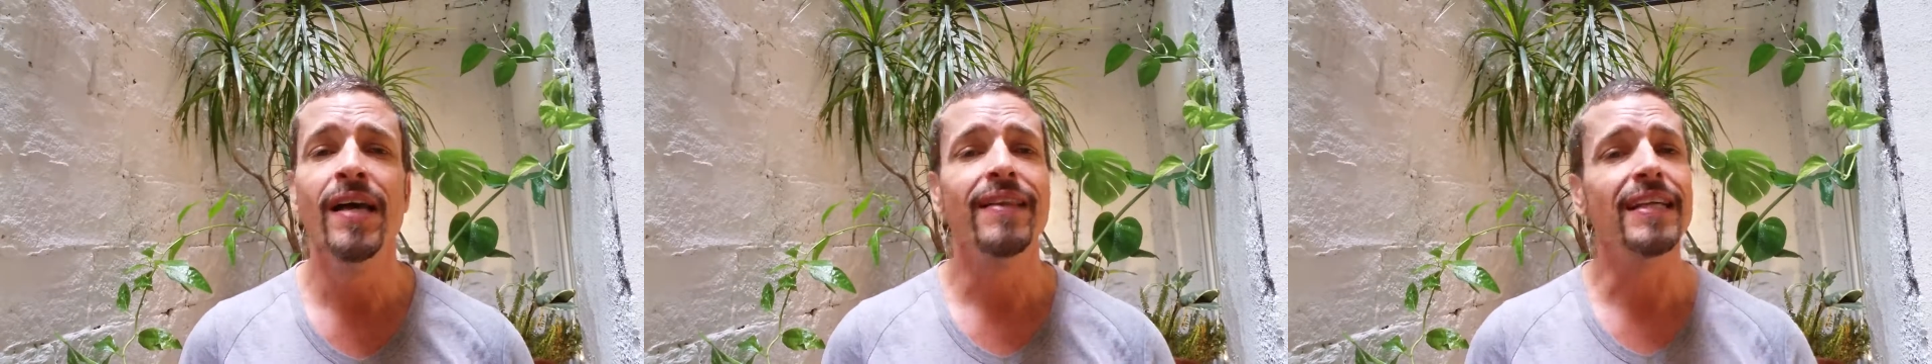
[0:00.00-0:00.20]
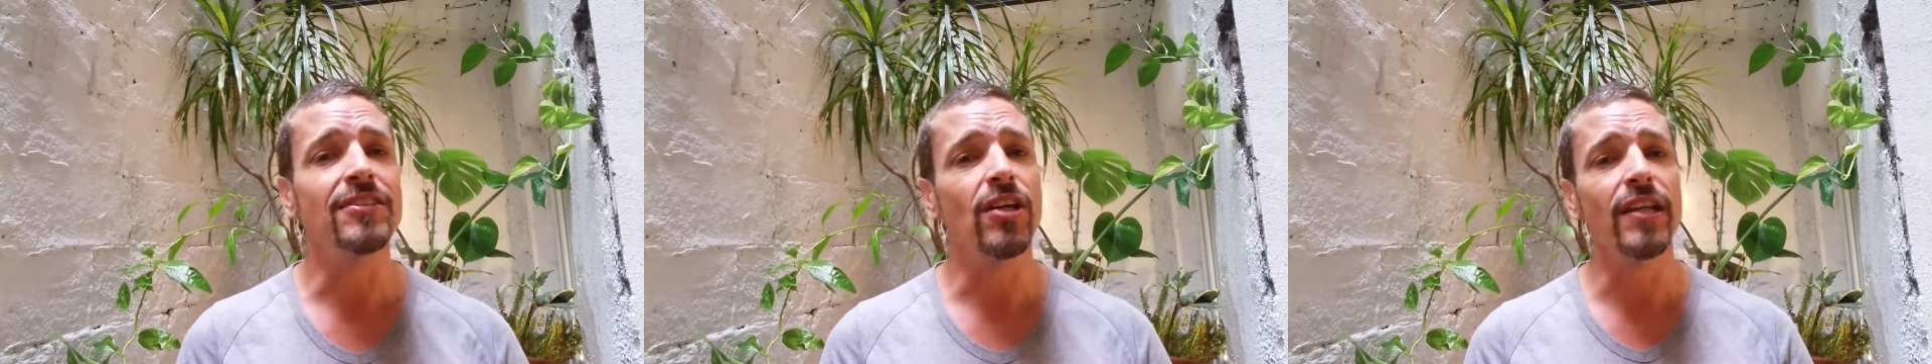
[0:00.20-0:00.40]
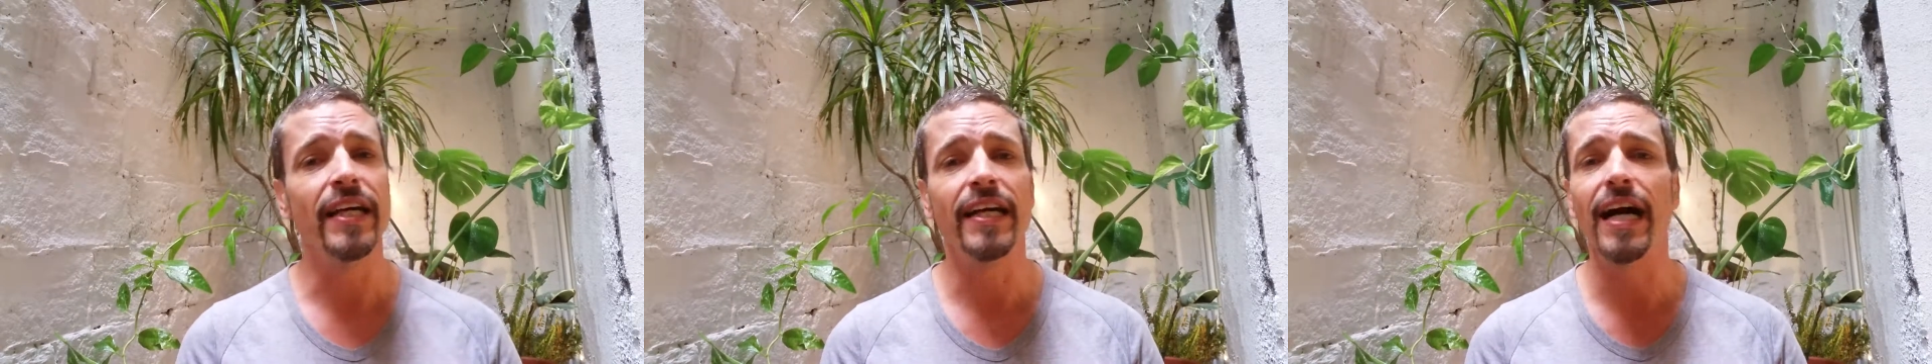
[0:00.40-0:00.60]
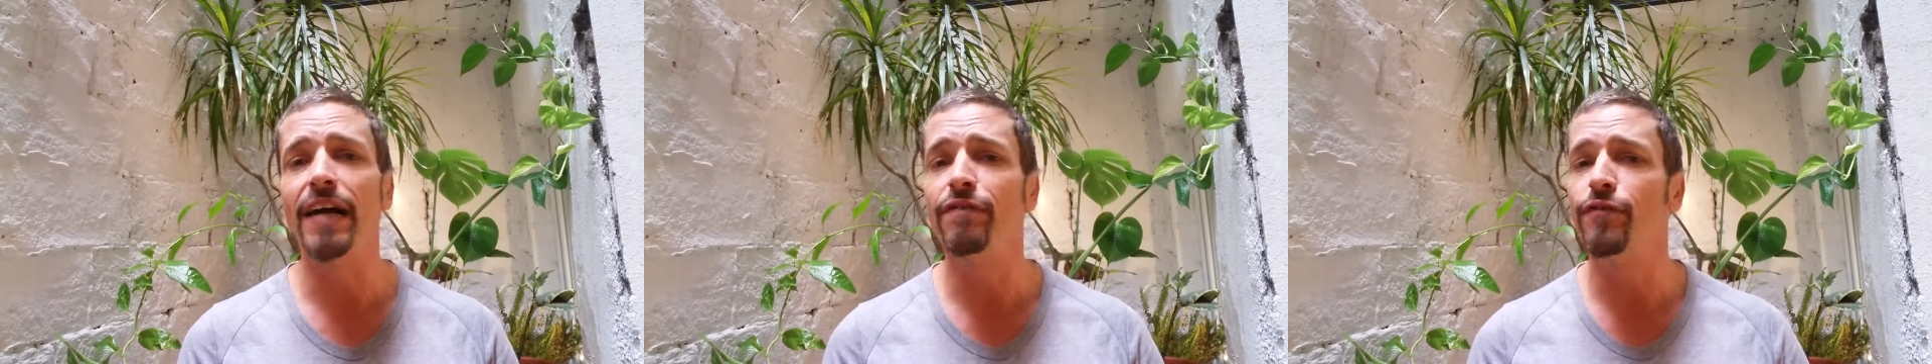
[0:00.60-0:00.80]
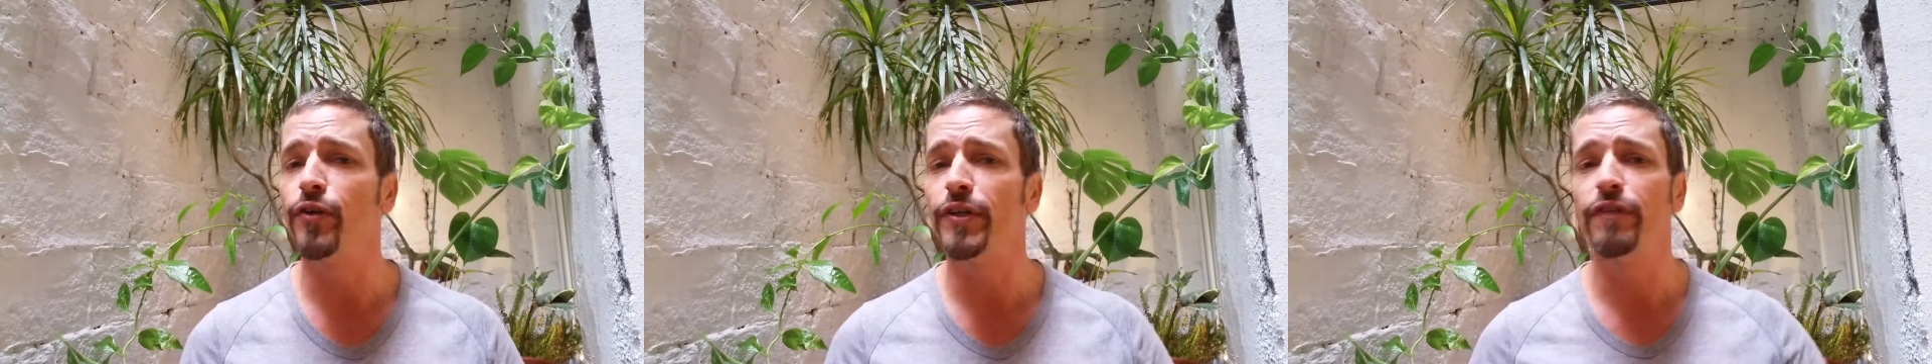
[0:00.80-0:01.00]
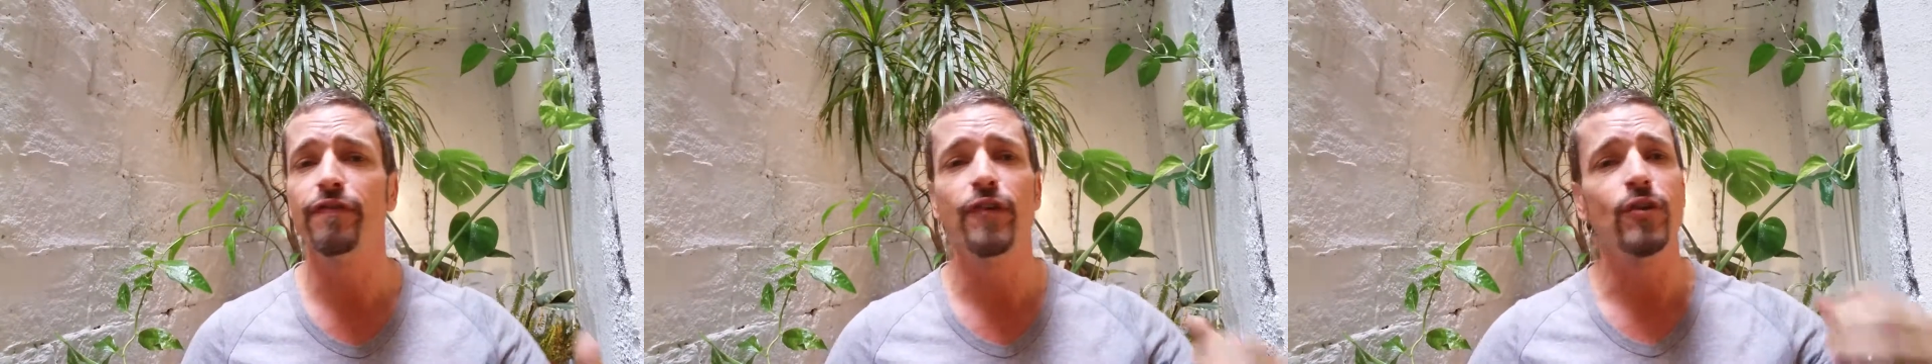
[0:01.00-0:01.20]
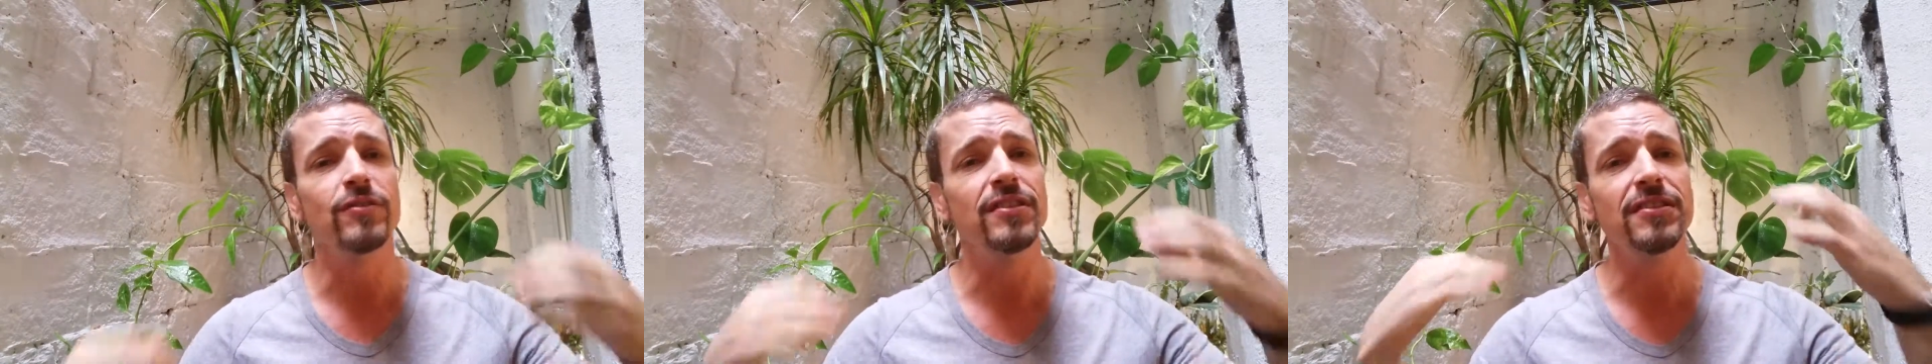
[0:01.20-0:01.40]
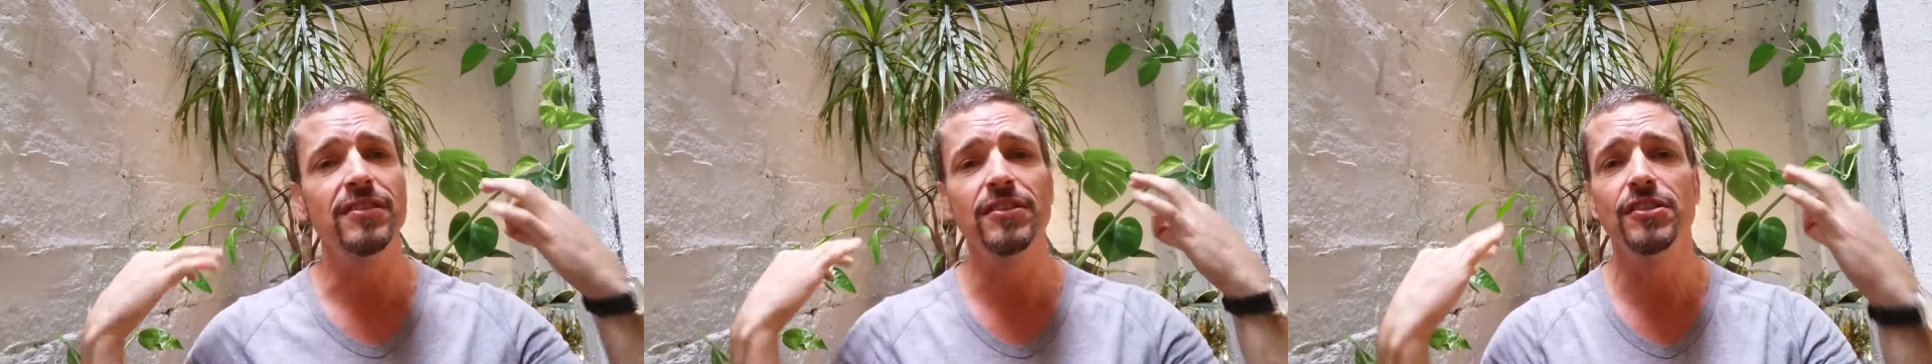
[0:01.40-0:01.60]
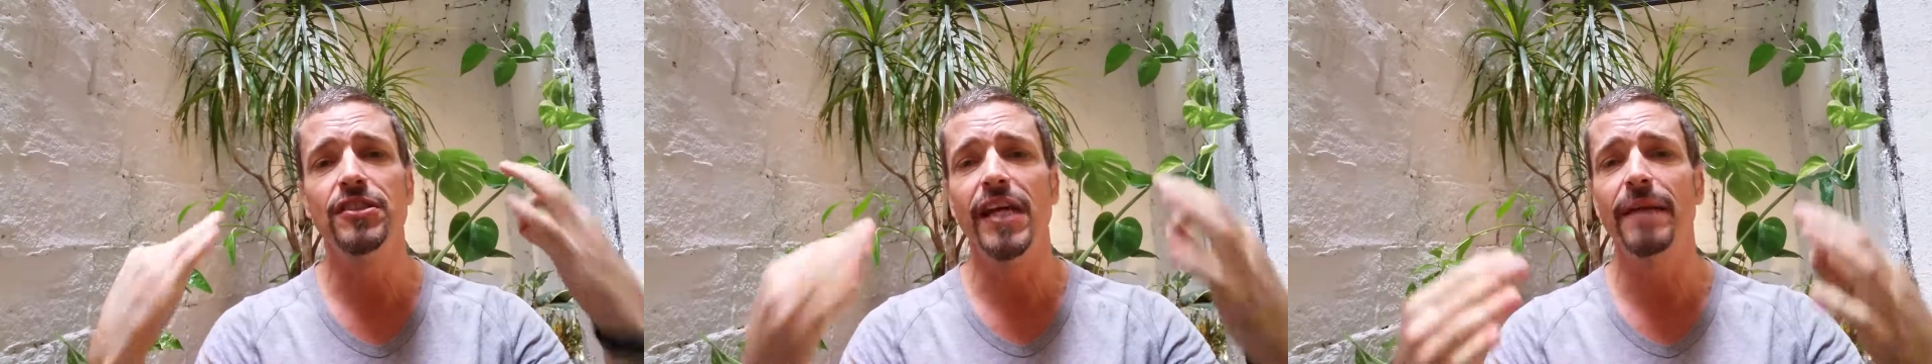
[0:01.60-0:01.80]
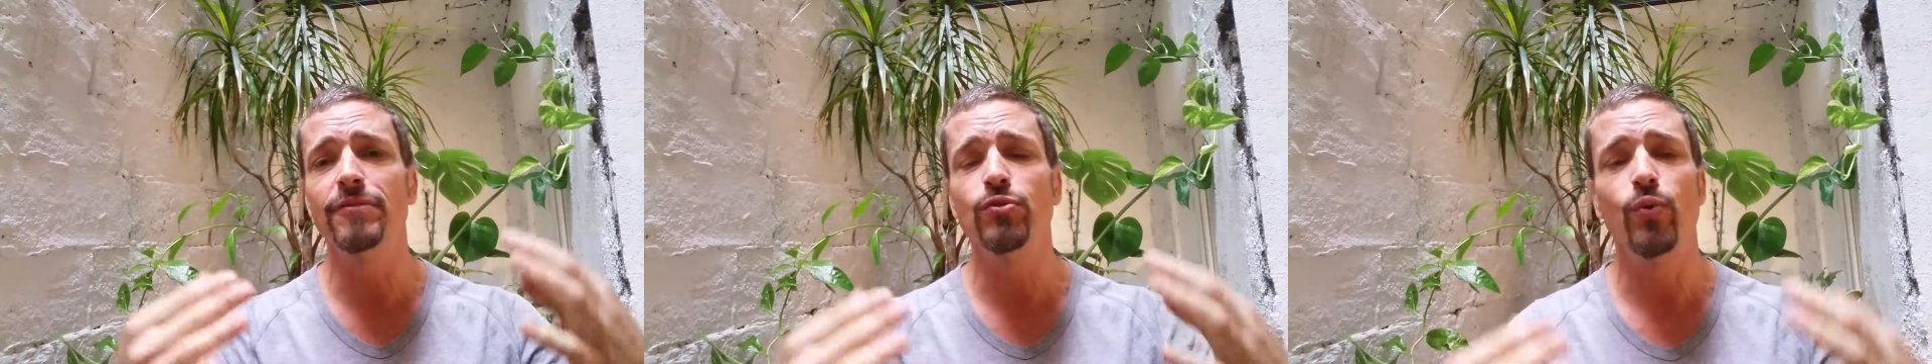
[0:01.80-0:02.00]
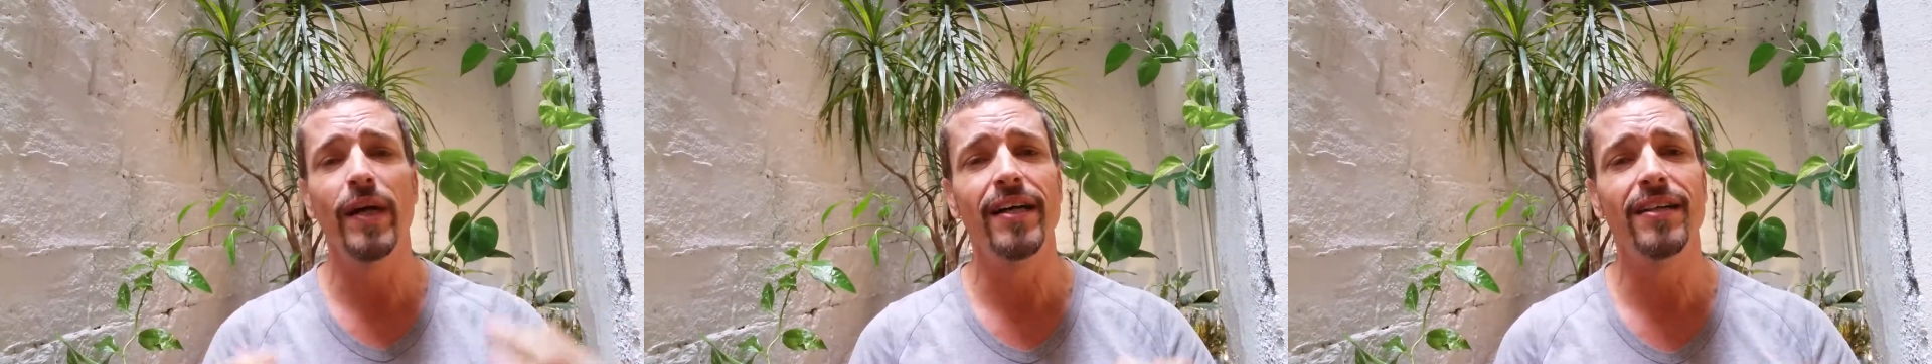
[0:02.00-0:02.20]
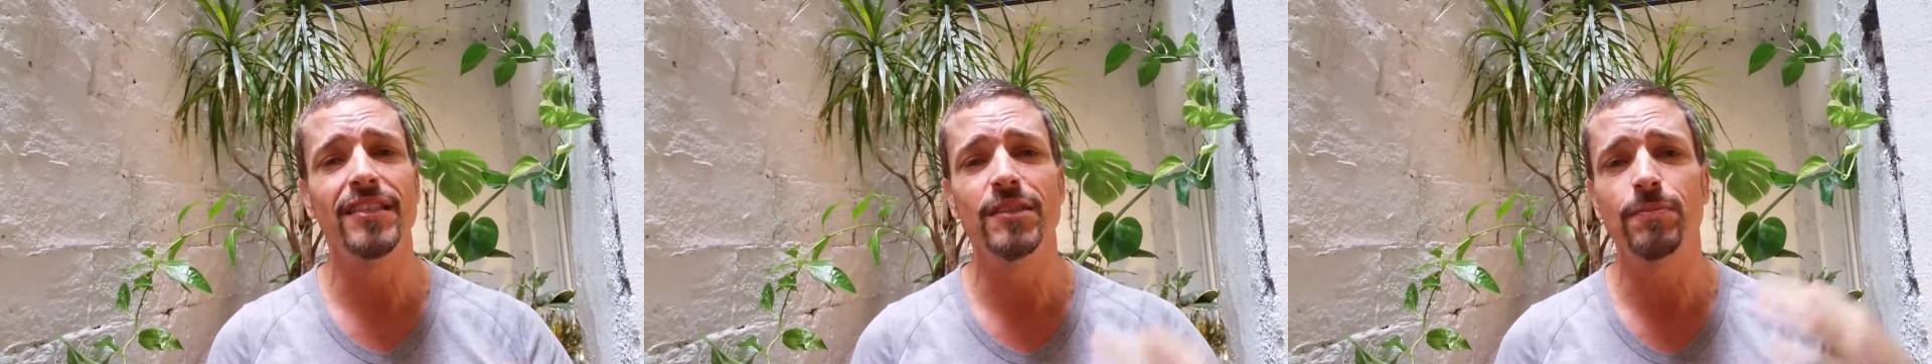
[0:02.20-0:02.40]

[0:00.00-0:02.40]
That's all I got for you, folks. This is James Whalen,